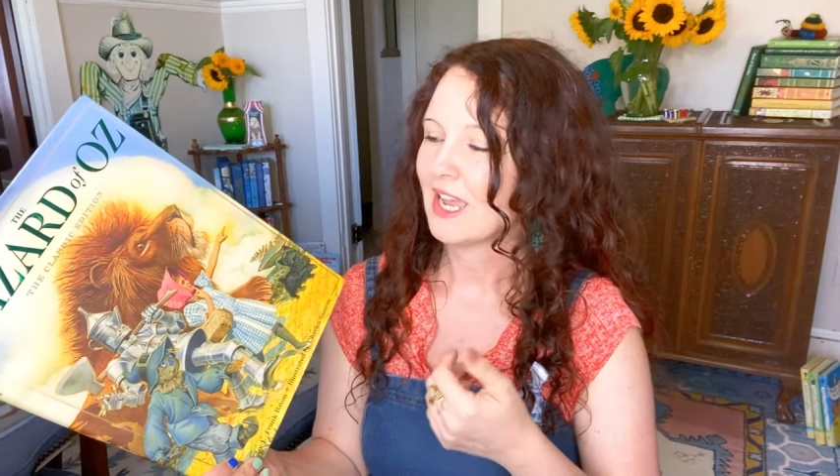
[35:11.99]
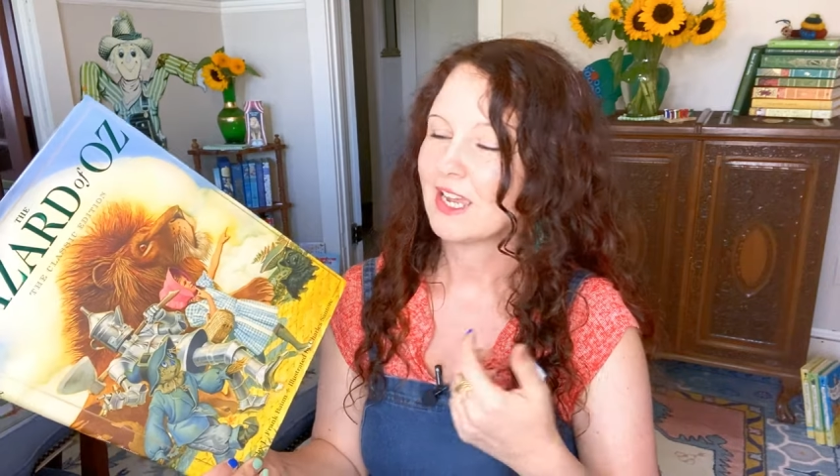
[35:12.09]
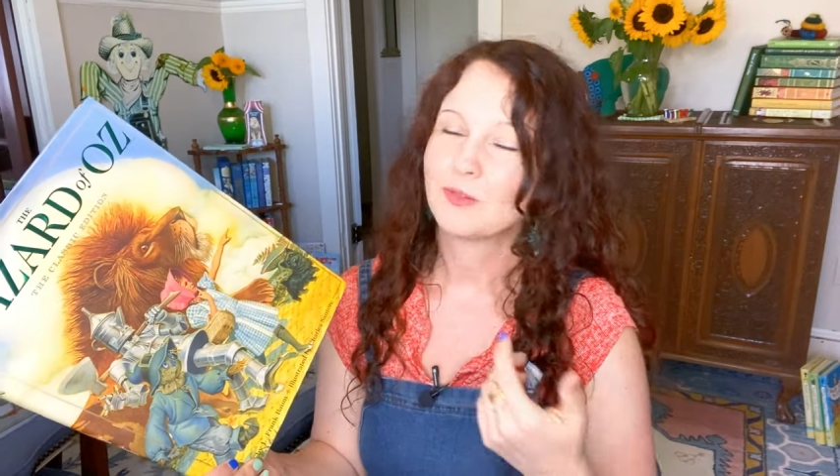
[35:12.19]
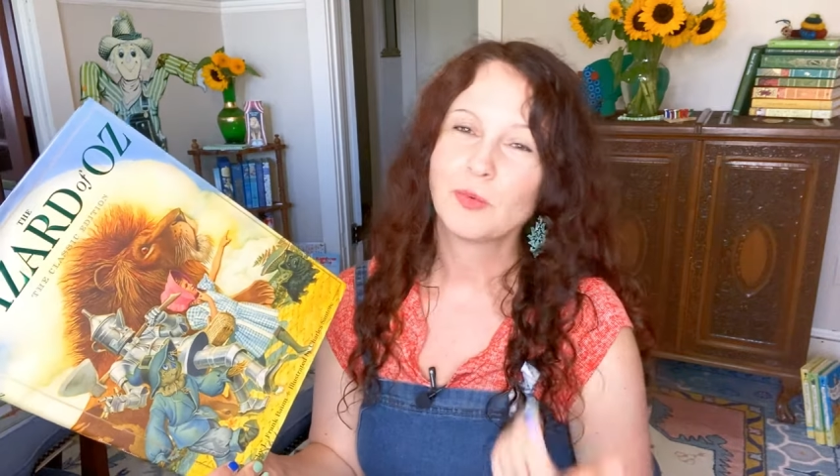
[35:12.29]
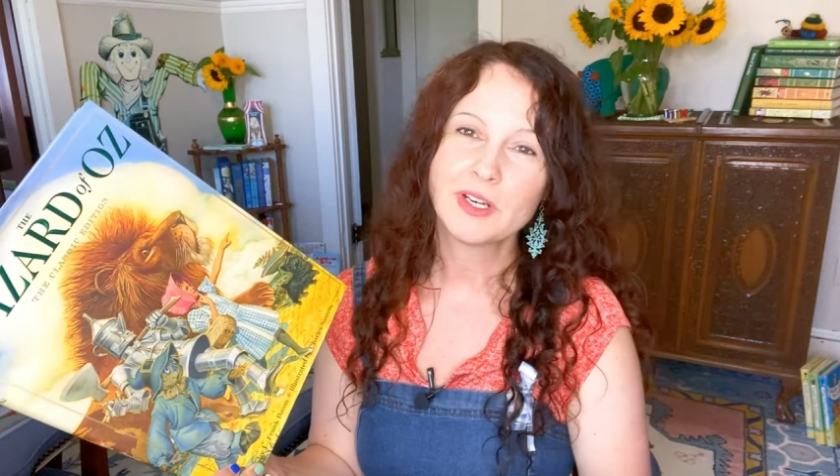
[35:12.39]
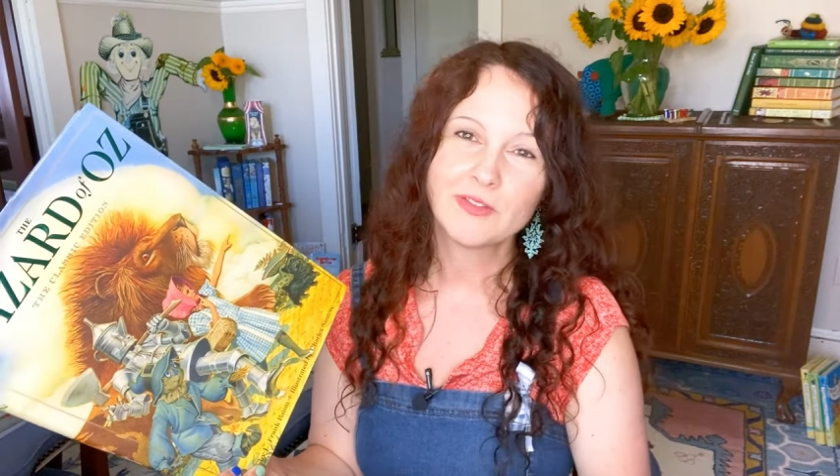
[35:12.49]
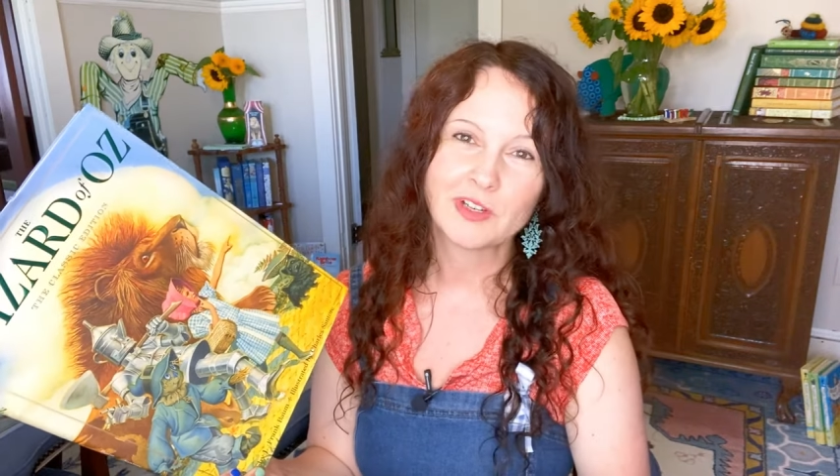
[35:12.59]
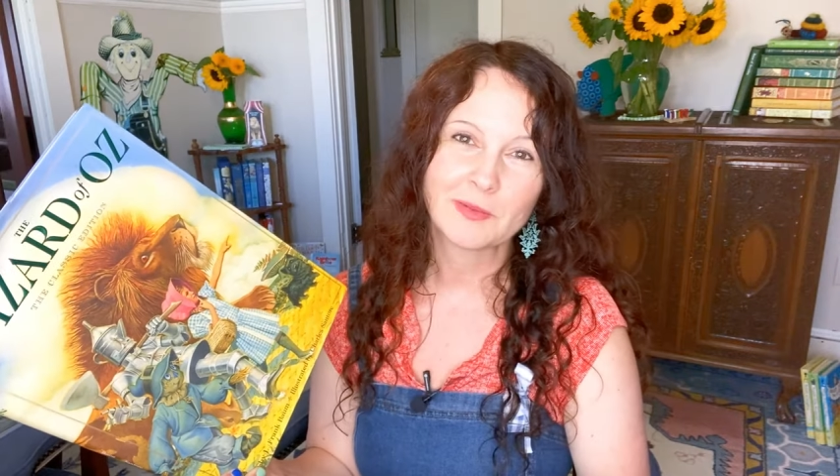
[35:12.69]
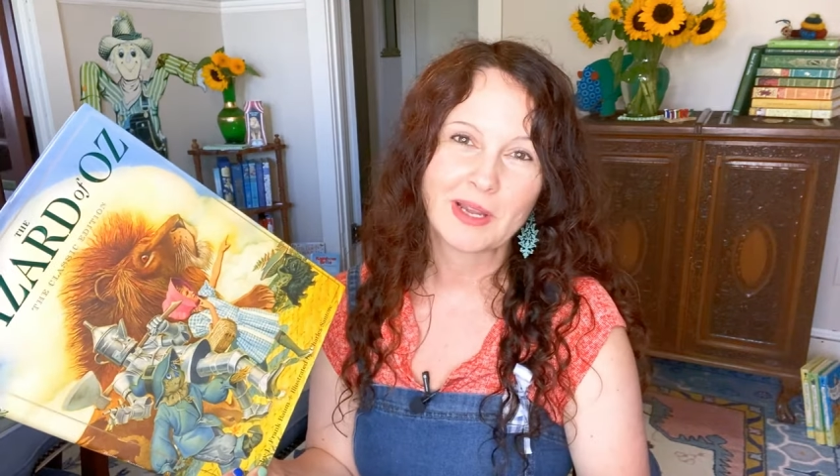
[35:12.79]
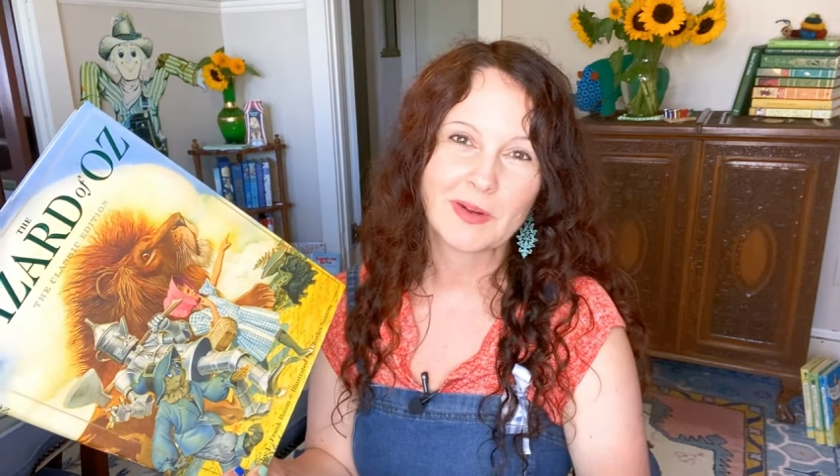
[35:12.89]
and one of
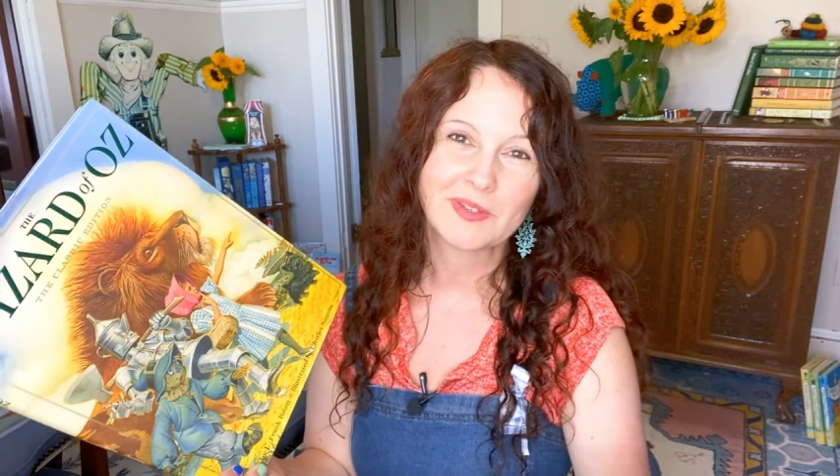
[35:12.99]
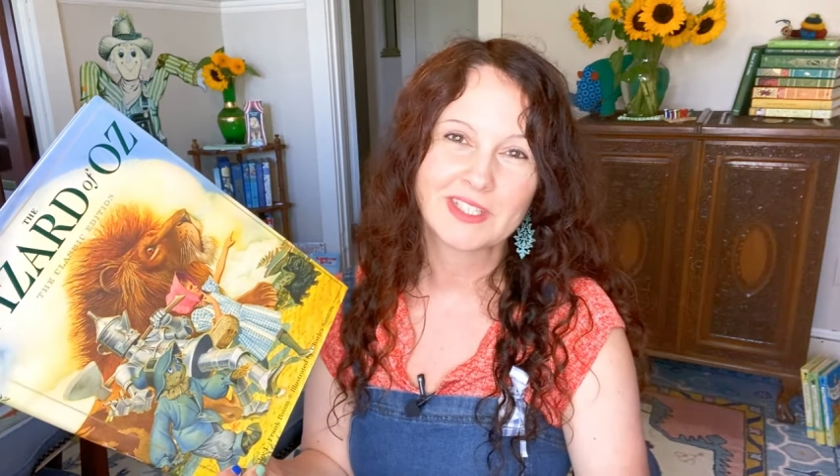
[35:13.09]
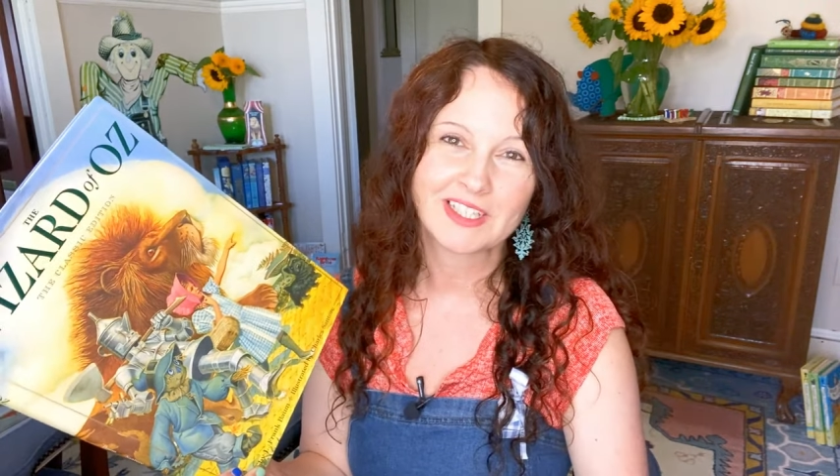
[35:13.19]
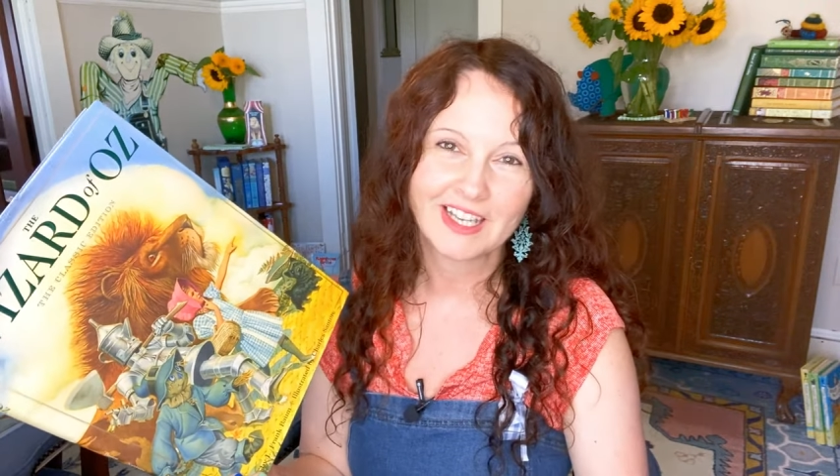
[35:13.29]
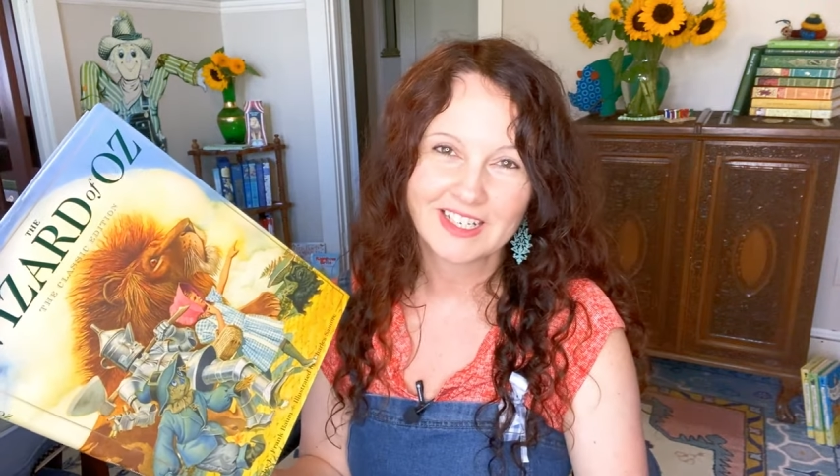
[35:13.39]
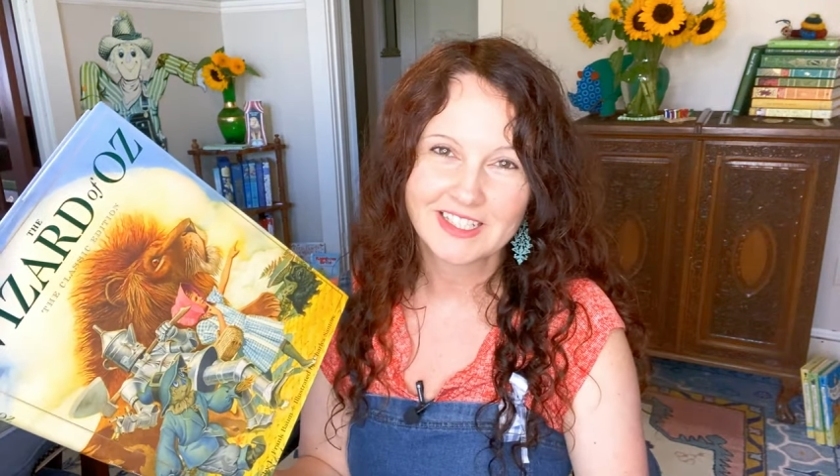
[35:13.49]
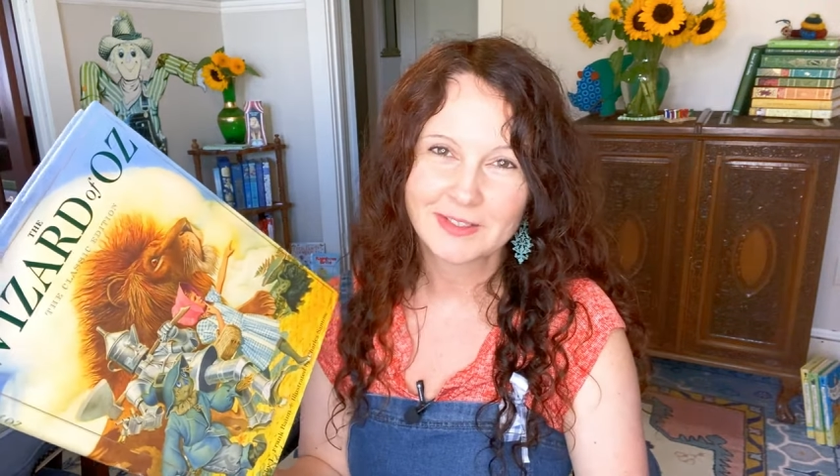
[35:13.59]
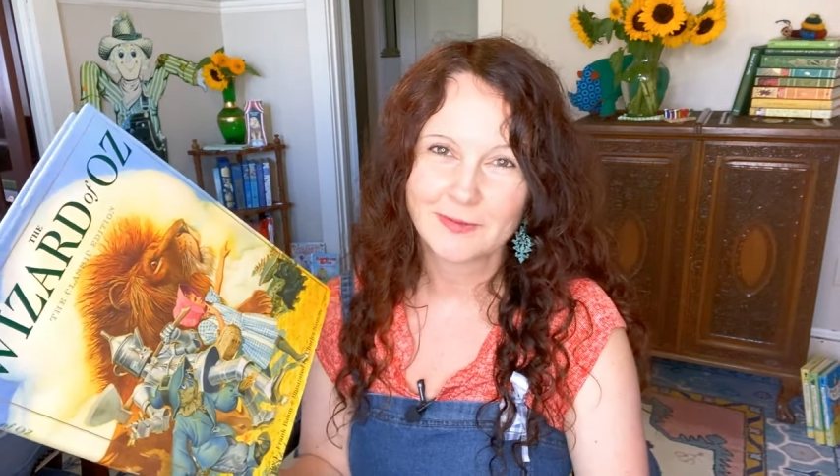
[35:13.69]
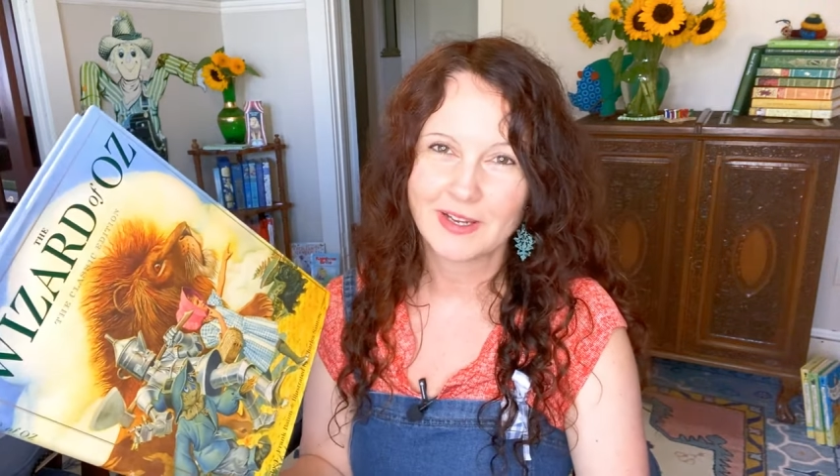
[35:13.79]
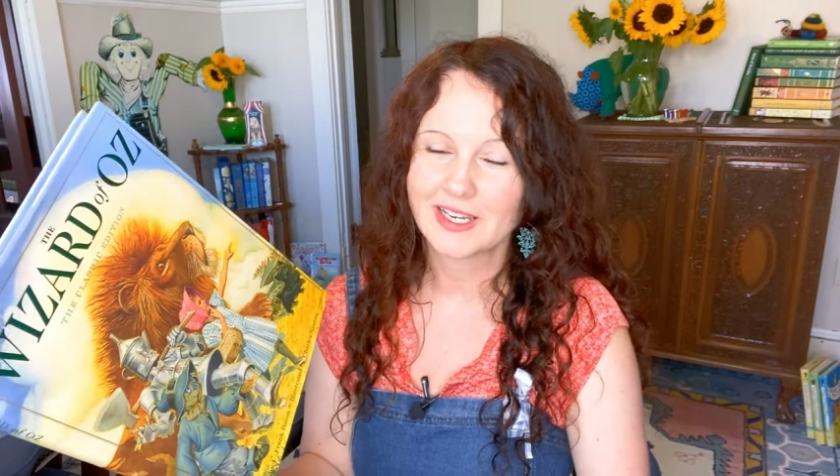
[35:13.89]
them I was delighted
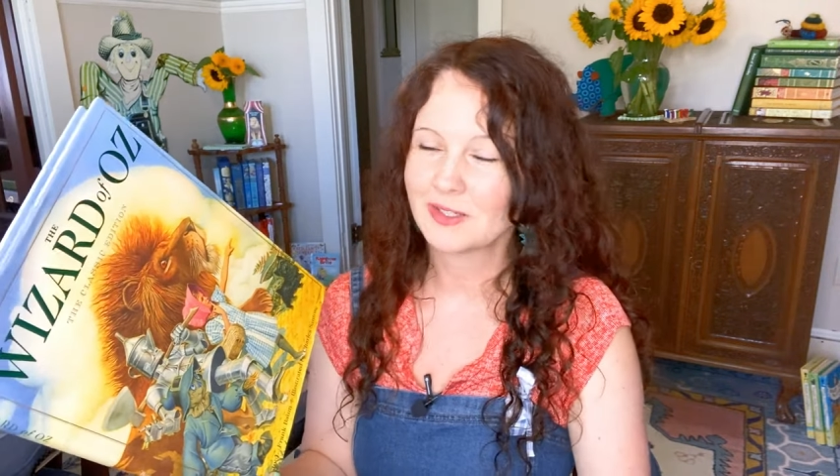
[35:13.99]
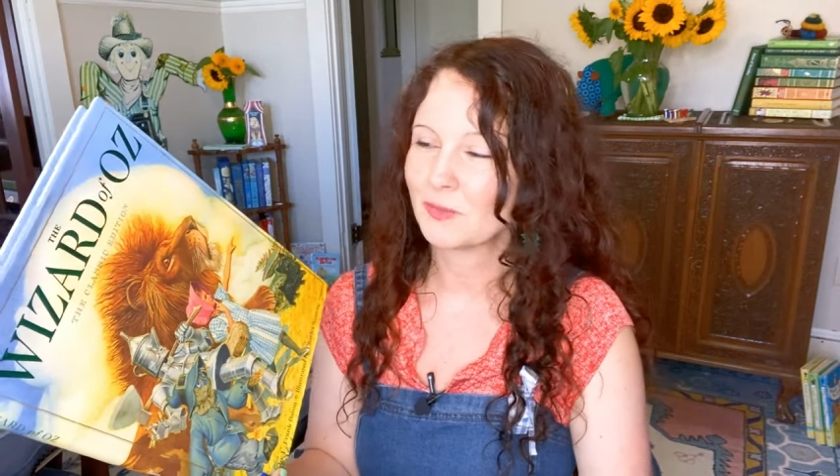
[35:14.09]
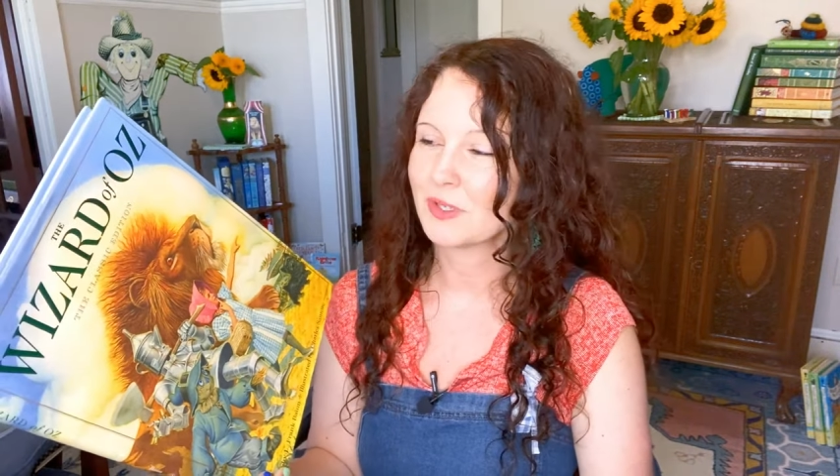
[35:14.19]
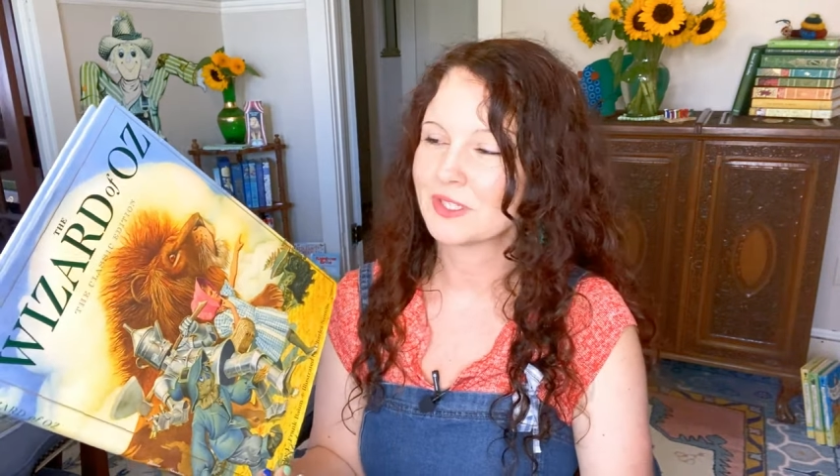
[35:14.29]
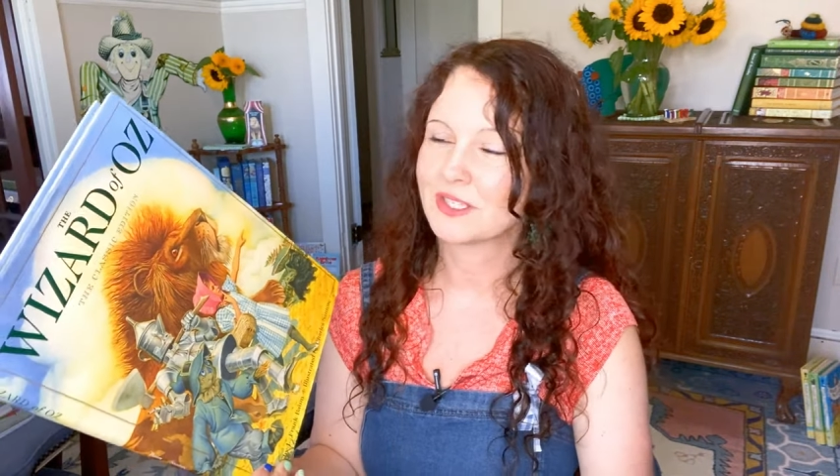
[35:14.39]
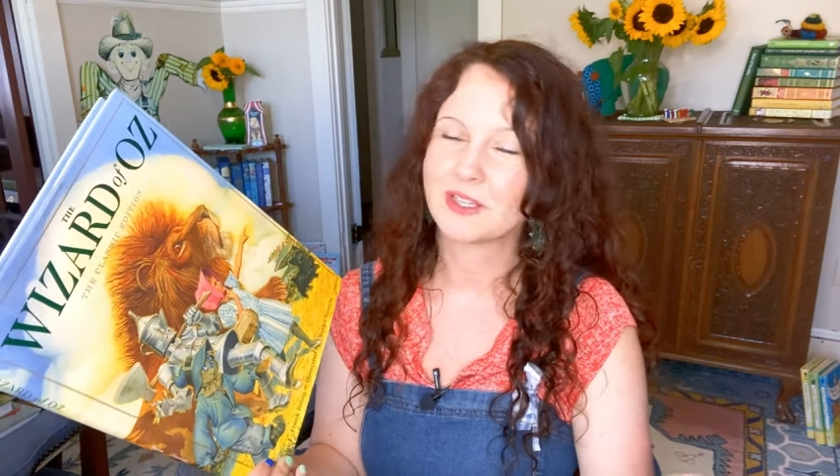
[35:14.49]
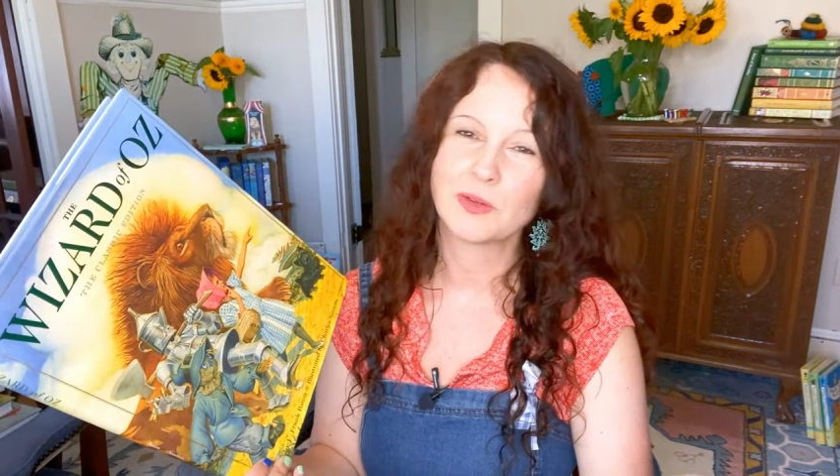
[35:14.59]
to find was